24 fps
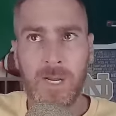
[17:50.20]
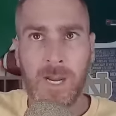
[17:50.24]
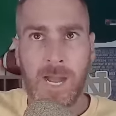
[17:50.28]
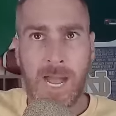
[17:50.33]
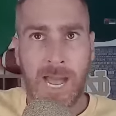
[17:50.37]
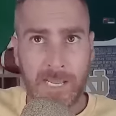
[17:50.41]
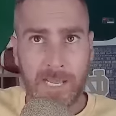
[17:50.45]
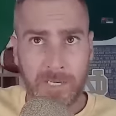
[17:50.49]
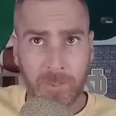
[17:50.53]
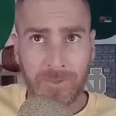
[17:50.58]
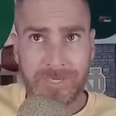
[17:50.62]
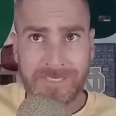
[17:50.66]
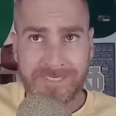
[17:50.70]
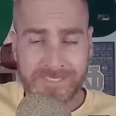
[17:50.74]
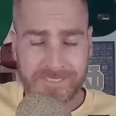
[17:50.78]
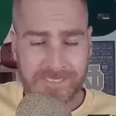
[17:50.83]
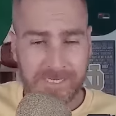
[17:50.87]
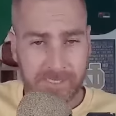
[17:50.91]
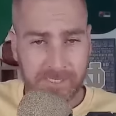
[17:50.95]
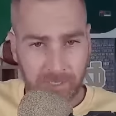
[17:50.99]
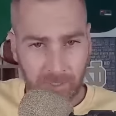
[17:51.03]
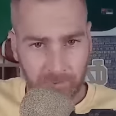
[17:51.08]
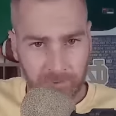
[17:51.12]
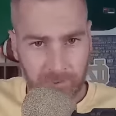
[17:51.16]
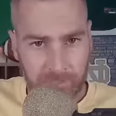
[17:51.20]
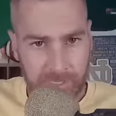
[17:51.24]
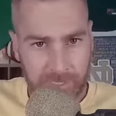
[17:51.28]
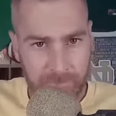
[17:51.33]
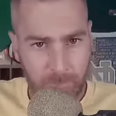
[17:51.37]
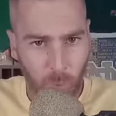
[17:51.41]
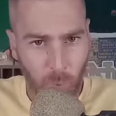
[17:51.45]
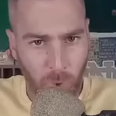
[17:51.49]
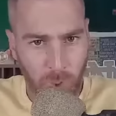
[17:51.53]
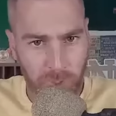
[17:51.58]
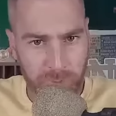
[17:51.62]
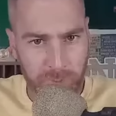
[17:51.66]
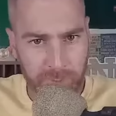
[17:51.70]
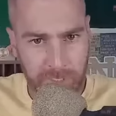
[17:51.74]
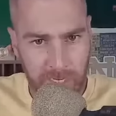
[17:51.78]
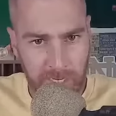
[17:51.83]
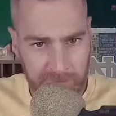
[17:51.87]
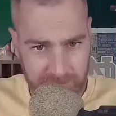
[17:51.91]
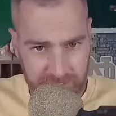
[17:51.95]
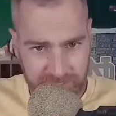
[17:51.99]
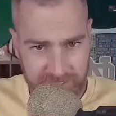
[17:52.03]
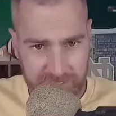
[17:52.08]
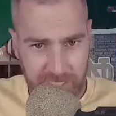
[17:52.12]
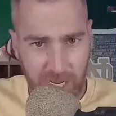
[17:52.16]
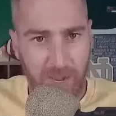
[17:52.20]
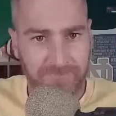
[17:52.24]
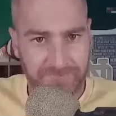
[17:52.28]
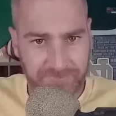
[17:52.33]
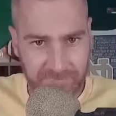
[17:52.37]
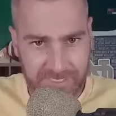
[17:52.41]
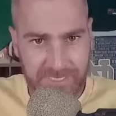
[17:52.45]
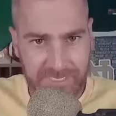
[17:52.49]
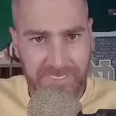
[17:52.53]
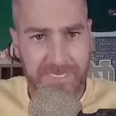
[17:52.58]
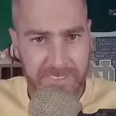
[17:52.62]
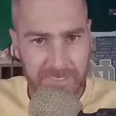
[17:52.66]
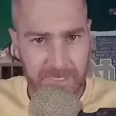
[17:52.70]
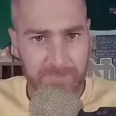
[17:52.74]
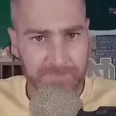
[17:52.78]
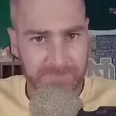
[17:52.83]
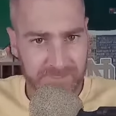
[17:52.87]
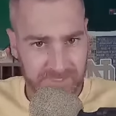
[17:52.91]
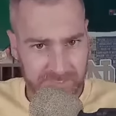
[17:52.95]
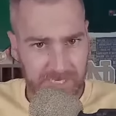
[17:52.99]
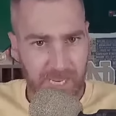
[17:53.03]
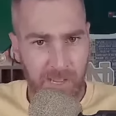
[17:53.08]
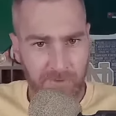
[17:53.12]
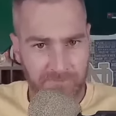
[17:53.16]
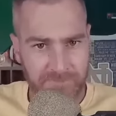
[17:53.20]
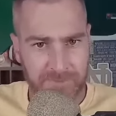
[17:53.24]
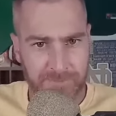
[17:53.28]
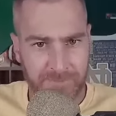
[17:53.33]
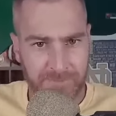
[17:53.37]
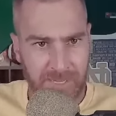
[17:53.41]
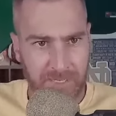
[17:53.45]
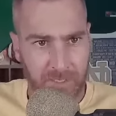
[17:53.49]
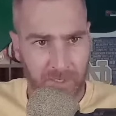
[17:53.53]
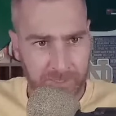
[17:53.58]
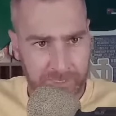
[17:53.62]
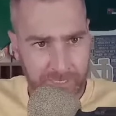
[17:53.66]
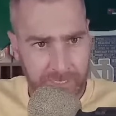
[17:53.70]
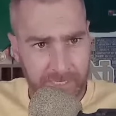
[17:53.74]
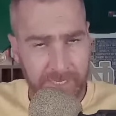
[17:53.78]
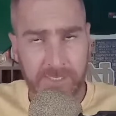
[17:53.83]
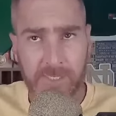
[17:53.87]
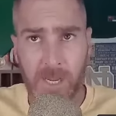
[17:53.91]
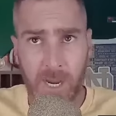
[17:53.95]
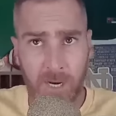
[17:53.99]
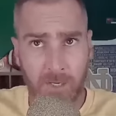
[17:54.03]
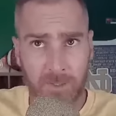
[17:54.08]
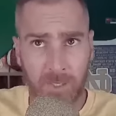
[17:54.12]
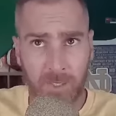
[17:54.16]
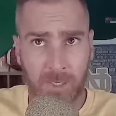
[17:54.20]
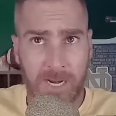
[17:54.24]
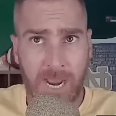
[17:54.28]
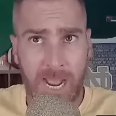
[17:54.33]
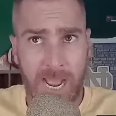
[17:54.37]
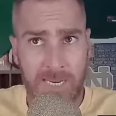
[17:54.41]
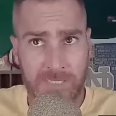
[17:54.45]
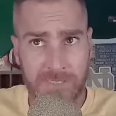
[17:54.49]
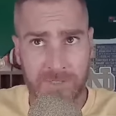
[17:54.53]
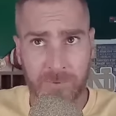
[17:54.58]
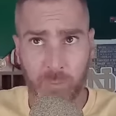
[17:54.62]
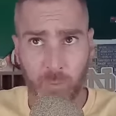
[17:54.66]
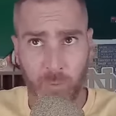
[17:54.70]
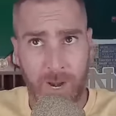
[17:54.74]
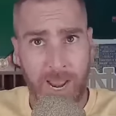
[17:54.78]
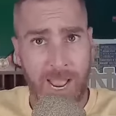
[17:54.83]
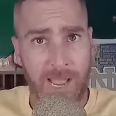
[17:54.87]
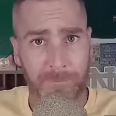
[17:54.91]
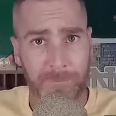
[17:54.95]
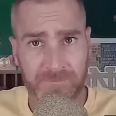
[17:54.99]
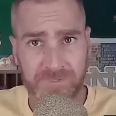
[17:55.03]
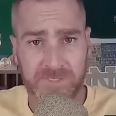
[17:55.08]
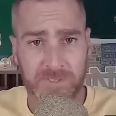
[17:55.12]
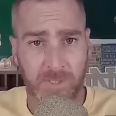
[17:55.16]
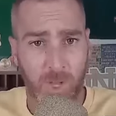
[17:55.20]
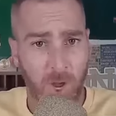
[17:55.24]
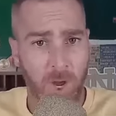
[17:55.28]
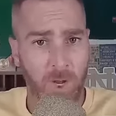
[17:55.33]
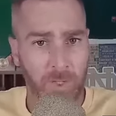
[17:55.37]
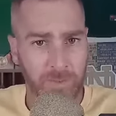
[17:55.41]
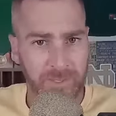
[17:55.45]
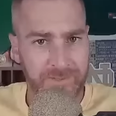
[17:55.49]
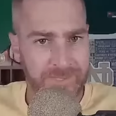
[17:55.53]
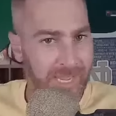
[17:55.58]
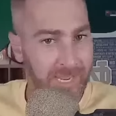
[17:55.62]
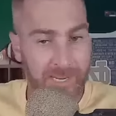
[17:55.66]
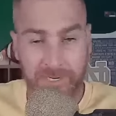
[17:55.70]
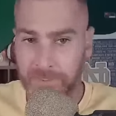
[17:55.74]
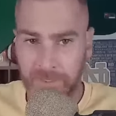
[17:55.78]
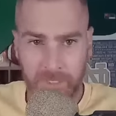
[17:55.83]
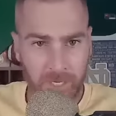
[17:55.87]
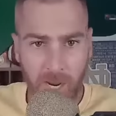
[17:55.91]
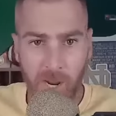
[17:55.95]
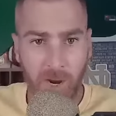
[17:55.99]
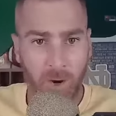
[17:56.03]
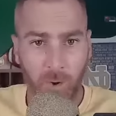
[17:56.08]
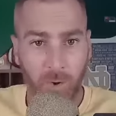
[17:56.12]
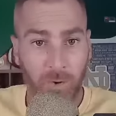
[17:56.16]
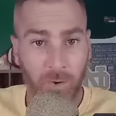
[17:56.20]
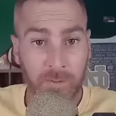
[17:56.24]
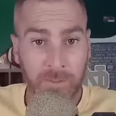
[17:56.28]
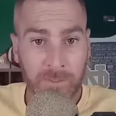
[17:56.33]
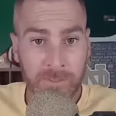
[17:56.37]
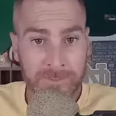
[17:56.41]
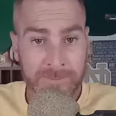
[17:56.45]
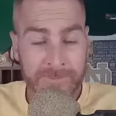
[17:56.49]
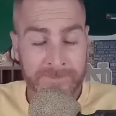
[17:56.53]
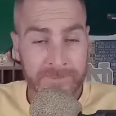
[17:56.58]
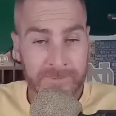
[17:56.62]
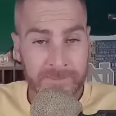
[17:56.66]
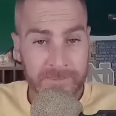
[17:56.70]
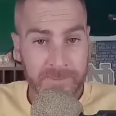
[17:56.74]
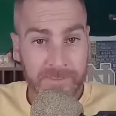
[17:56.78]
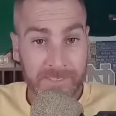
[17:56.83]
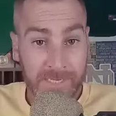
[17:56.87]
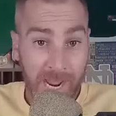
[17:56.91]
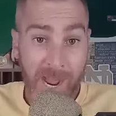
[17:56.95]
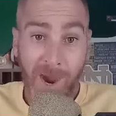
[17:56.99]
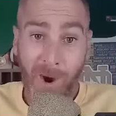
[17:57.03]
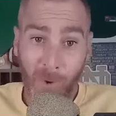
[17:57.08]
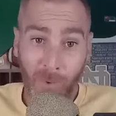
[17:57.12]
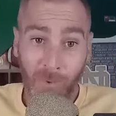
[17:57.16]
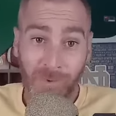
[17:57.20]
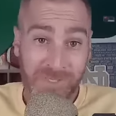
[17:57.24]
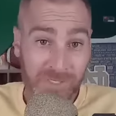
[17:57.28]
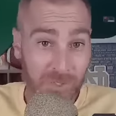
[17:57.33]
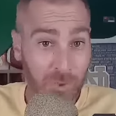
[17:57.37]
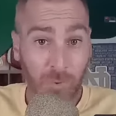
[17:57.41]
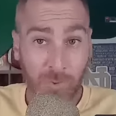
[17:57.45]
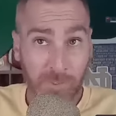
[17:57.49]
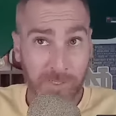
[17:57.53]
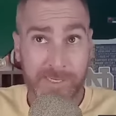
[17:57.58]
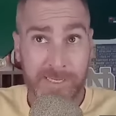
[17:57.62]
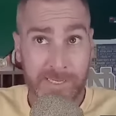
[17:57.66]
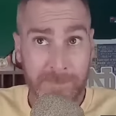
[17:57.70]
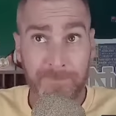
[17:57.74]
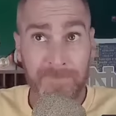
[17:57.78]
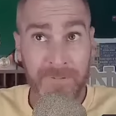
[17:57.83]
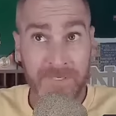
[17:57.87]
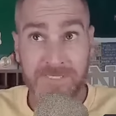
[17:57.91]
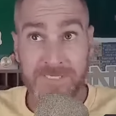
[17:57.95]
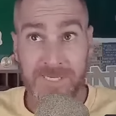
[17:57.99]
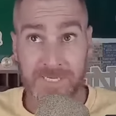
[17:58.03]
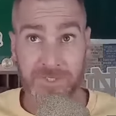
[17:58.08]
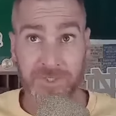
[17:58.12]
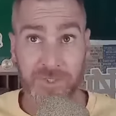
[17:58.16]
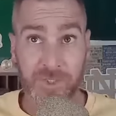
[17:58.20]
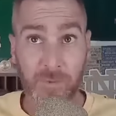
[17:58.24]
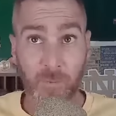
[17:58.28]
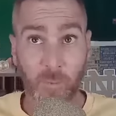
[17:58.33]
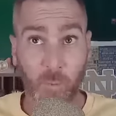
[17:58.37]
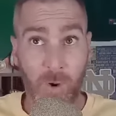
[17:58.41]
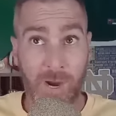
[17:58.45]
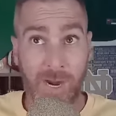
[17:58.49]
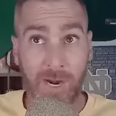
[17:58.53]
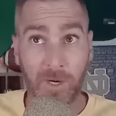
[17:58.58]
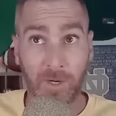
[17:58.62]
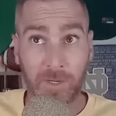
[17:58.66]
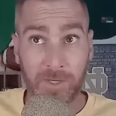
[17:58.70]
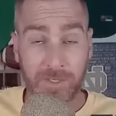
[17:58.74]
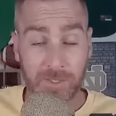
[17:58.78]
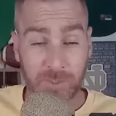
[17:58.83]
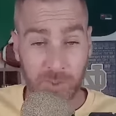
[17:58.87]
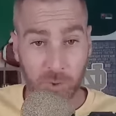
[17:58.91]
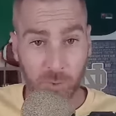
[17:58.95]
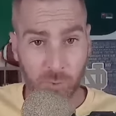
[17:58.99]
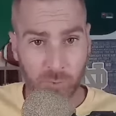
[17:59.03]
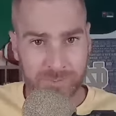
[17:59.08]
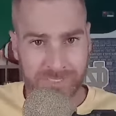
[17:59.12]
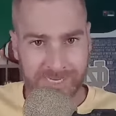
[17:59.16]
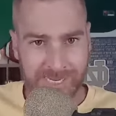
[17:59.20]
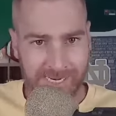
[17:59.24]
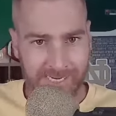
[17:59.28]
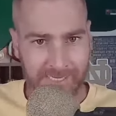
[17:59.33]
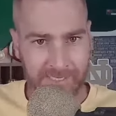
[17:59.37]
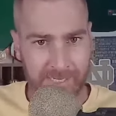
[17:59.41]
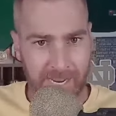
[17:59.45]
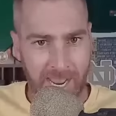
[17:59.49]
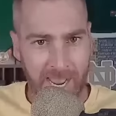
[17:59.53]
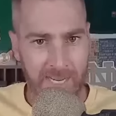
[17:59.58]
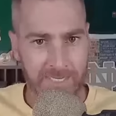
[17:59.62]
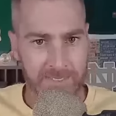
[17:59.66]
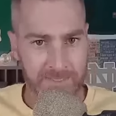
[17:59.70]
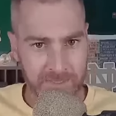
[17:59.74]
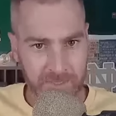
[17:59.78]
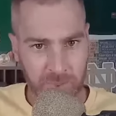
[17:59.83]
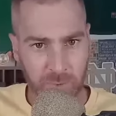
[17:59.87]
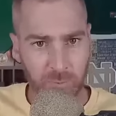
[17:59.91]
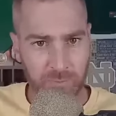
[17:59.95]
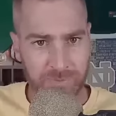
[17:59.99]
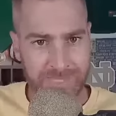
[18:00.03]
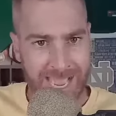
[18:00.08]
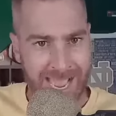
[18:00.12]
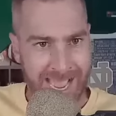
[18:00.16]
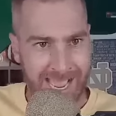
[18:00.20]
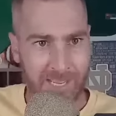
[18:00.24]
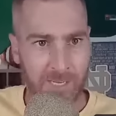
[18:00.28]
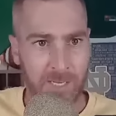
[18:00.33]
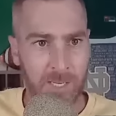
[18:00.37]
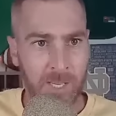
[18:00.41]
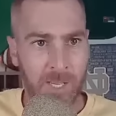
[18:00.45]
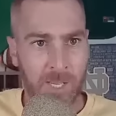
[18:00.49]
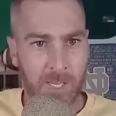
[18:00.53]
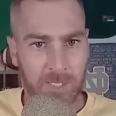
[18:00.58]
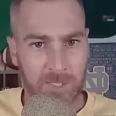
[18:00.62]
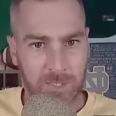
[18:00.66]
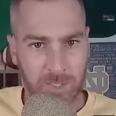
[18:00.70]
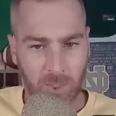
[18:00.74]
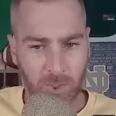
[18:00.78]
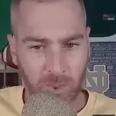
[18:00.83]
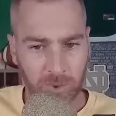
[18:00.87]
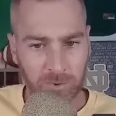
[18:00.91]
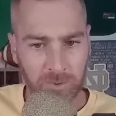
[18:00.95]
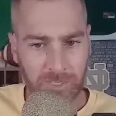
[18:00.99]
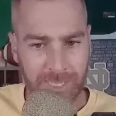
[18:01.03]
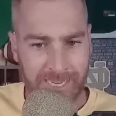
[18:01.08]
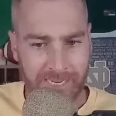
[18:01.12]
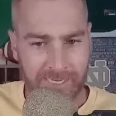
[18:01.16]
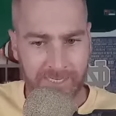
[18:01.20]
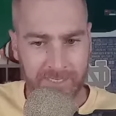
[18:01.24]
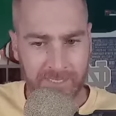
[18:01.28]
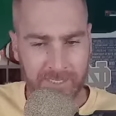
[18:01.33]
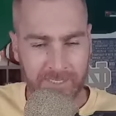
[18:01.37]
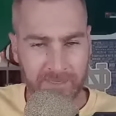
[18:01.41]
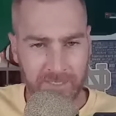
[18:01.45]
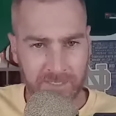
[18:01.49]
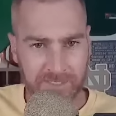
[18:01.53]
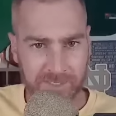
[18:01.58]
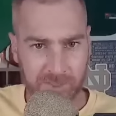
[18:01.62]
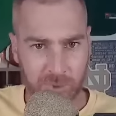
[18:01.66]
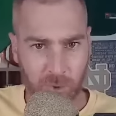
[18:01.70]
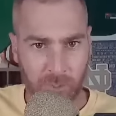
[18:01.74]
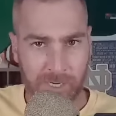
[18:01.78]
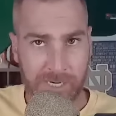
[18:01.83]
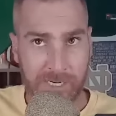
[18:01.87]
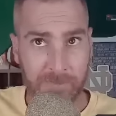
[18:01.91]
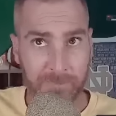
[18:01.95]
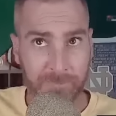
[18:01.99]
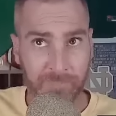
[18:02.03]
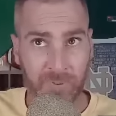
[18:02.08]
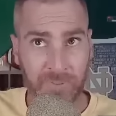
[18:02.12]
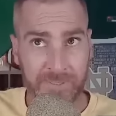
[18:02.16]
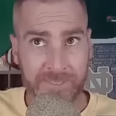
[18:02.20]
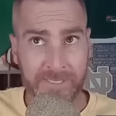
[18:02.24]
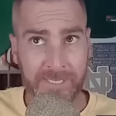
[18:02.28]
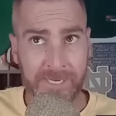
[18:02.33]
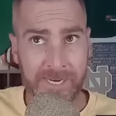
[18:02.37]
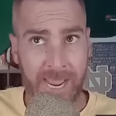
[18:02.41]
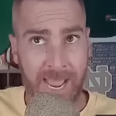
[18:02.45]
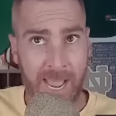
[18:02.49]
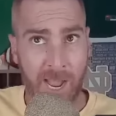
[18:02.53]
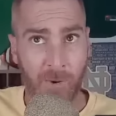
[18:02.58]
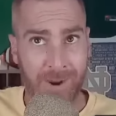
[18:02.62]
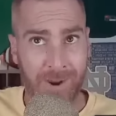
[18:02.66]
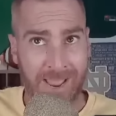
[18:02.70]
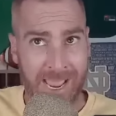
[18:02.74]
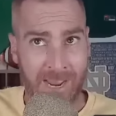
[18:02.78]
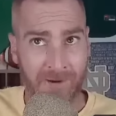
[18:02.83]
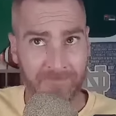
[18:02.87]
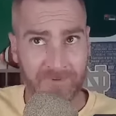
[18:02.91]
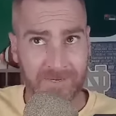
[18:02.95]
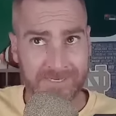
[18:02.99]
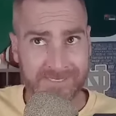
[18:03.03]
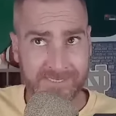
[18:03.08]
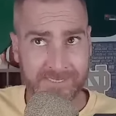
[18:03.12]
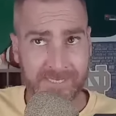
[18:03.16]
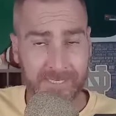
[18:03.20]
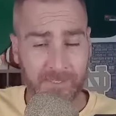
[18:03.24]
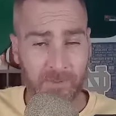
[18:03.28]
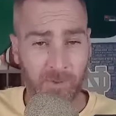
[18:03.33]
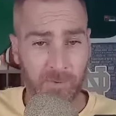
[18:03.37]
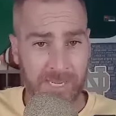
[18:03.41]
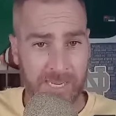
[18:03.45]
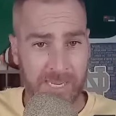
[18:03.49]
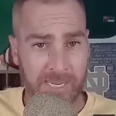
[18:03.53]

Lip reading: how do we see Notre Dame working on stuff, getting themselves better, getting younger guys reps, all of that. No, you are in a position where you cannot do that. You're laying in the street, bleeding out. Every single